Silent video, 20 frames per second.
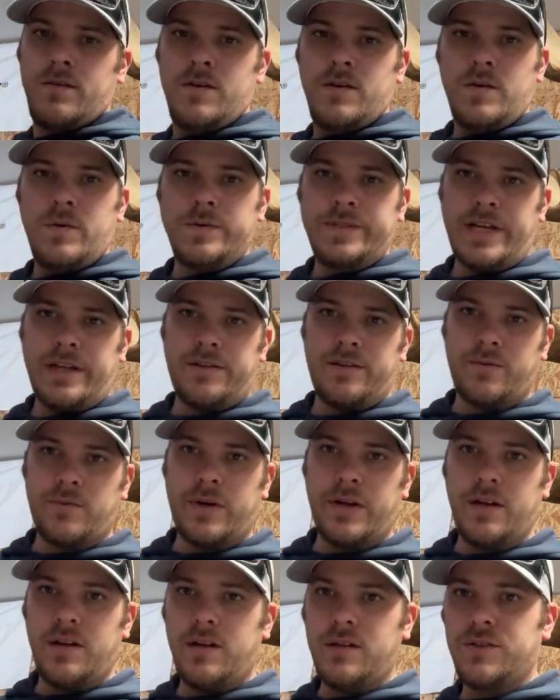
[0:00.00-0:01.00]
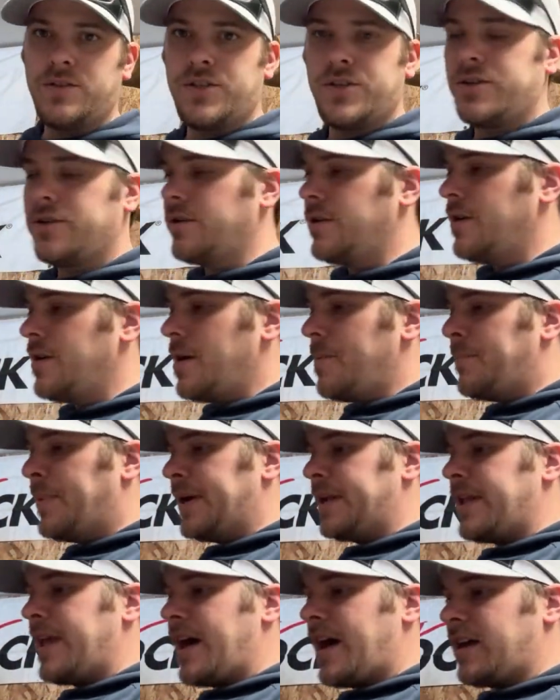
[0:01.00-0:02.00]
Was at the range.
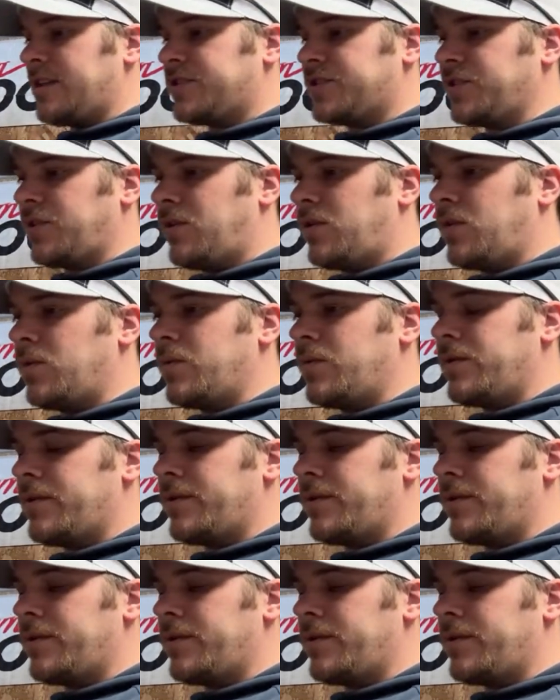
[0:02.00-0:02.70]
But yeah, so